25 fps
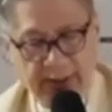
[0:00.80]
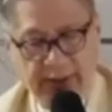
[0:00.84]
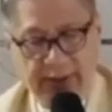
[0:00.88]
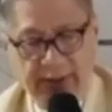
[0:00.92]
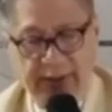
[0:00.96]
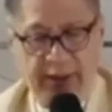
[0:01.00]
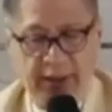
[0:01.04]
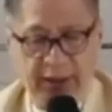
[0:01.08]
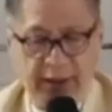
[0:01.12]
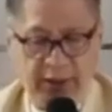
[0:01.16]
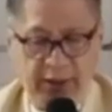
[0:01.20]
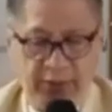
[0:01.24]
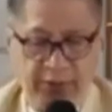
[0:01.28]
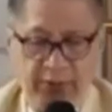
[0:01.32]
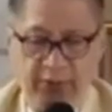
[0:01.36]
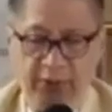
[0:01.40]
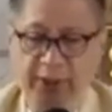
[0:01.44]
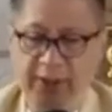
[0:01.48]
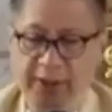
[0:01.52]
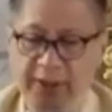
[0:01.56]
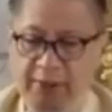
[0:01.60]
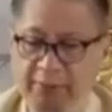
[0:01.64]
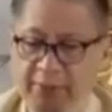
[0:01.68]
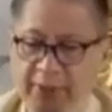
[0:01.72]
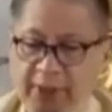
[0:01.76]
The
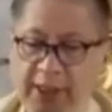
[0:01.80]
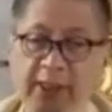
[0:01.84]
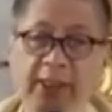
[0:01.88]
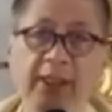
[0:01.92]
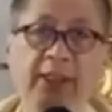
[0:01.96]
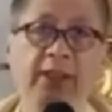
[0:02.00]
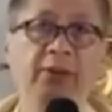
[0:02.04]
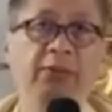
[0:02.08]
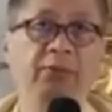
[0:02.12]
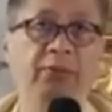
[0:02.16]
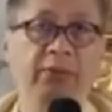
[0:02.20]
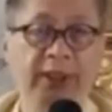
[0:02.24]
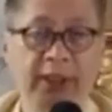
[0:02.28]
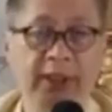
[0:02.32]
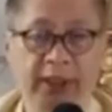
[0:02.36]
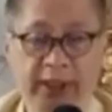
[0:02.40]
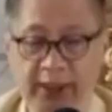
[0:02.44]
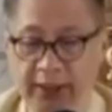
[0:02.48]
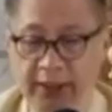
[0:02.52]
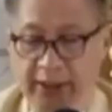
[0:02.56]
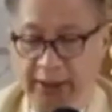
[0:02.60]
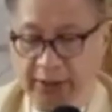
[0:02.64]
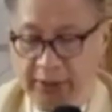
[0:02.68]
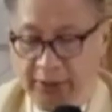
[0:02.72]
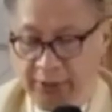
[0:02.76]
Lord be with
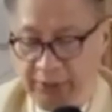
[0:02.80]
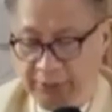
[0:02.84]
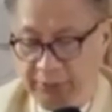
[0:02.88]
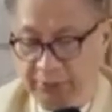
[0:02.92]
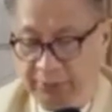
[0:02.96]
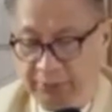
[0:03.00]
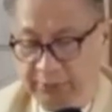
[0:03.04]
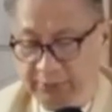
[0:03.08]
you.